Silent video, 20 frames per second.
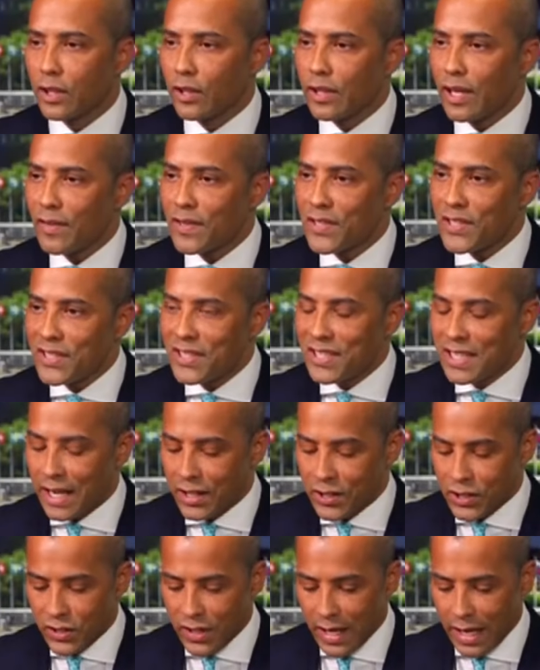So give us a
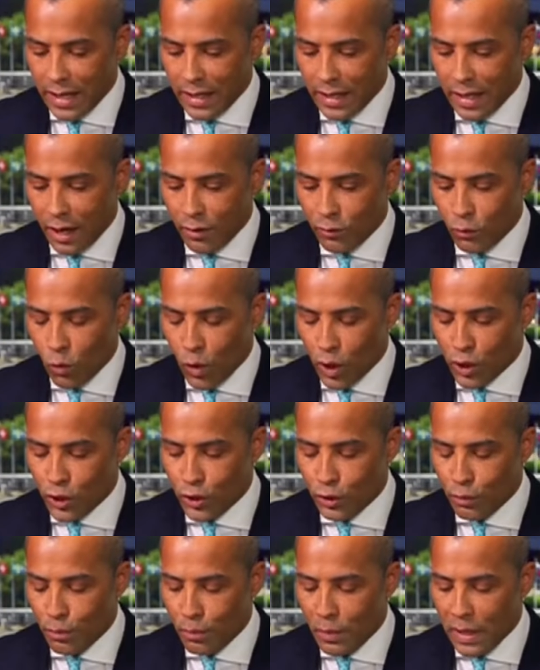sense then of
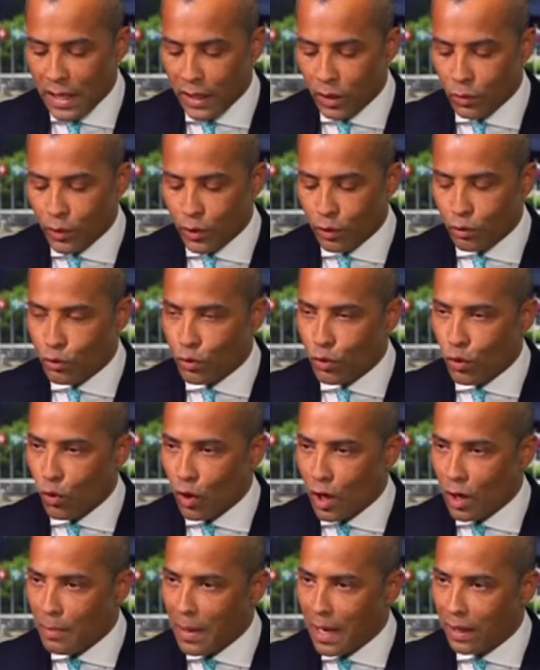what you mean when you
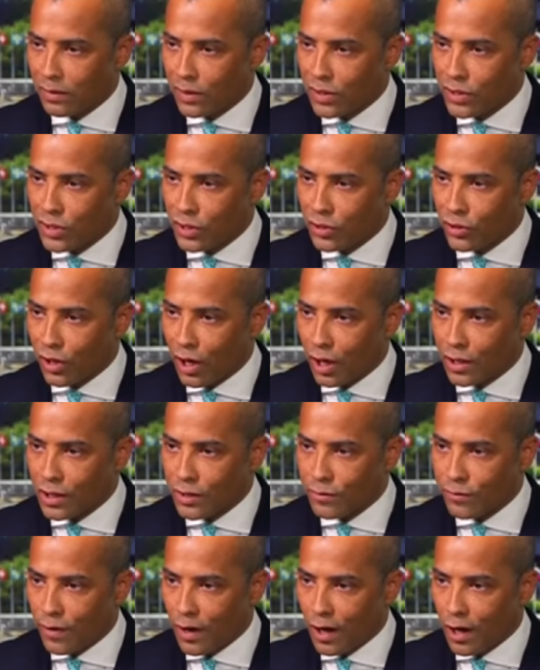talk about this
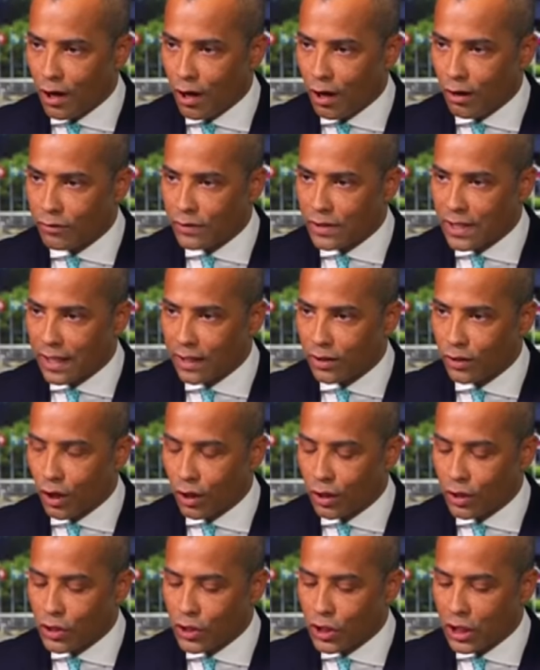transfer of
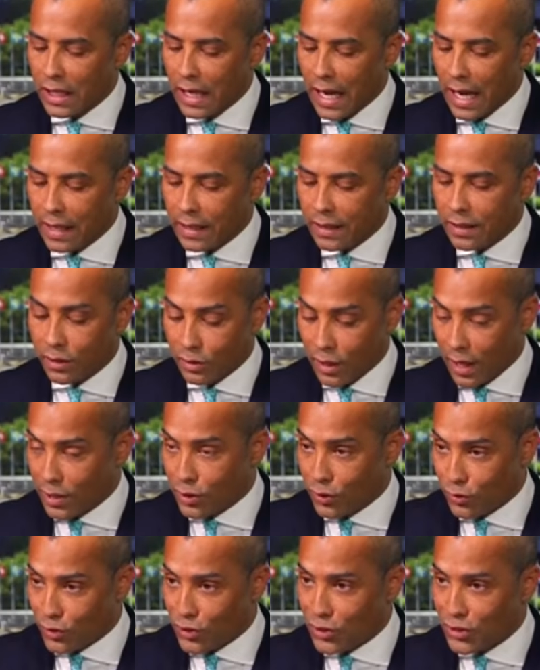technology and,
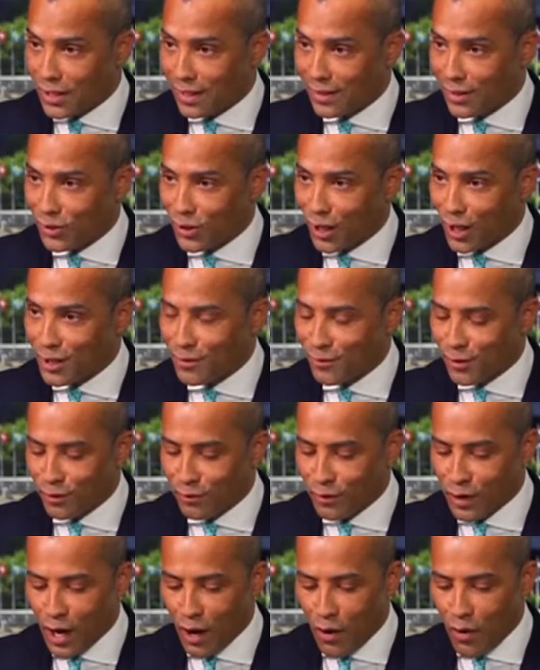as you just said, the transfer
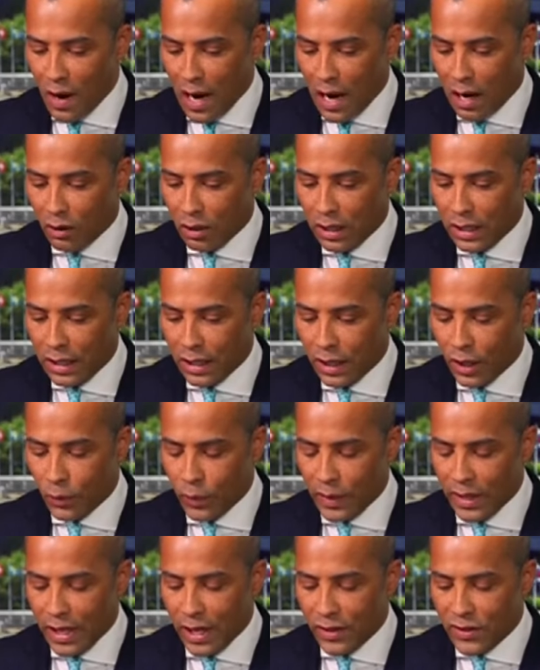of know-how.
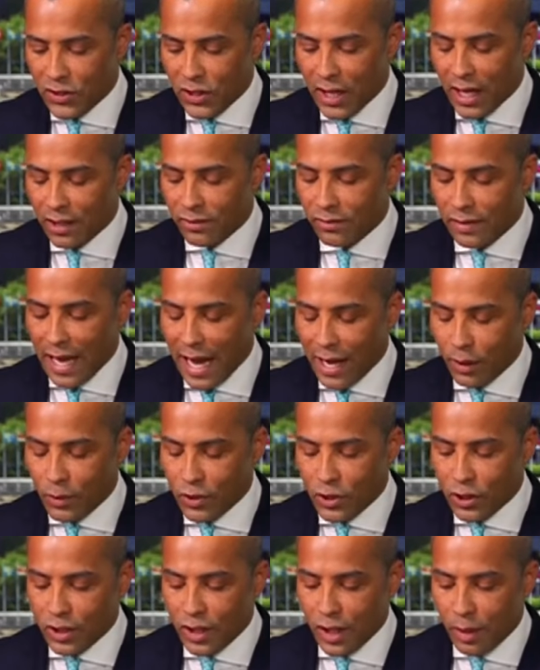We hear this kind of
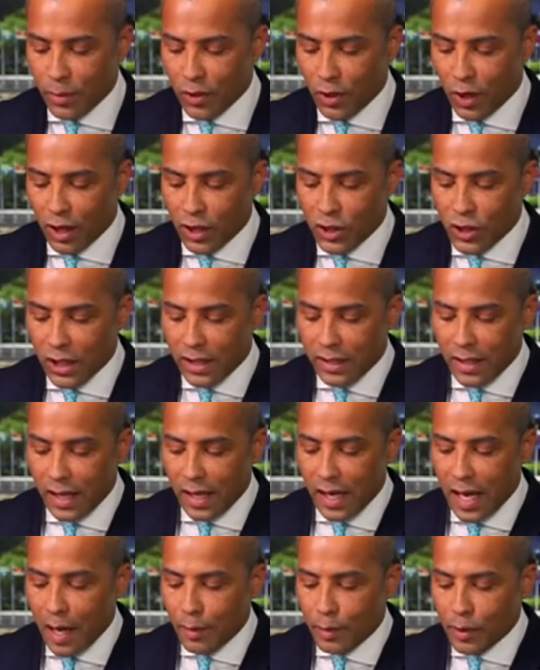language and terminology in the
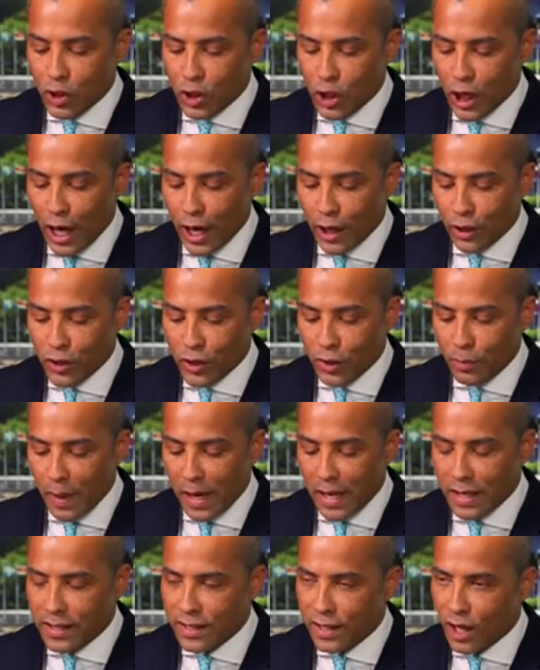climate change
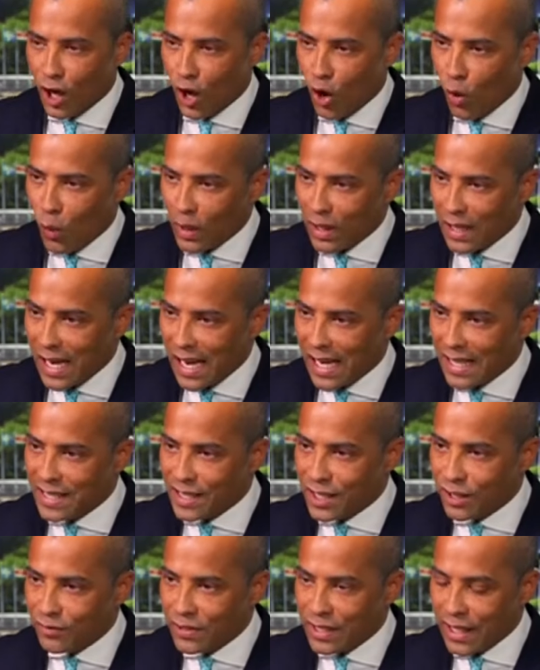space. What
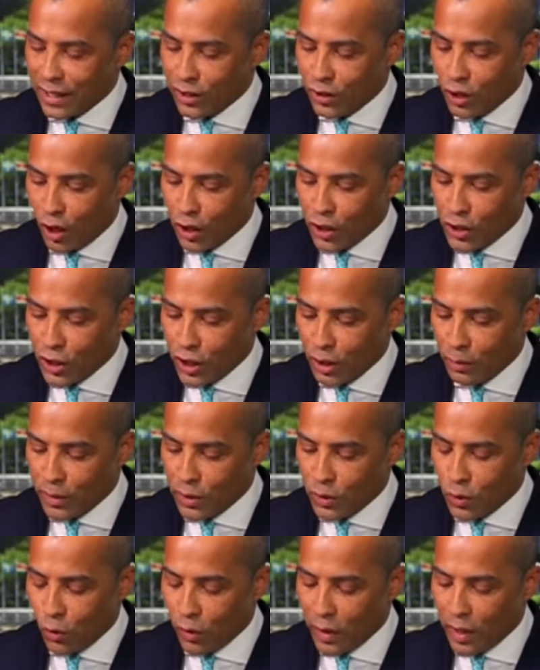kinds of technology are we
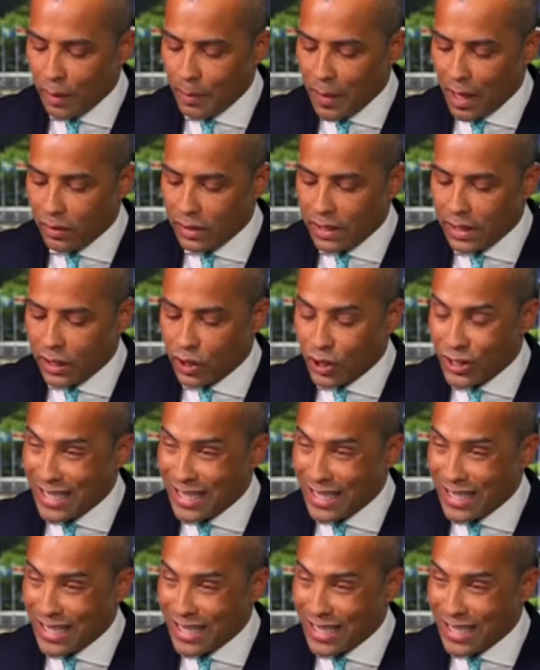talking about here?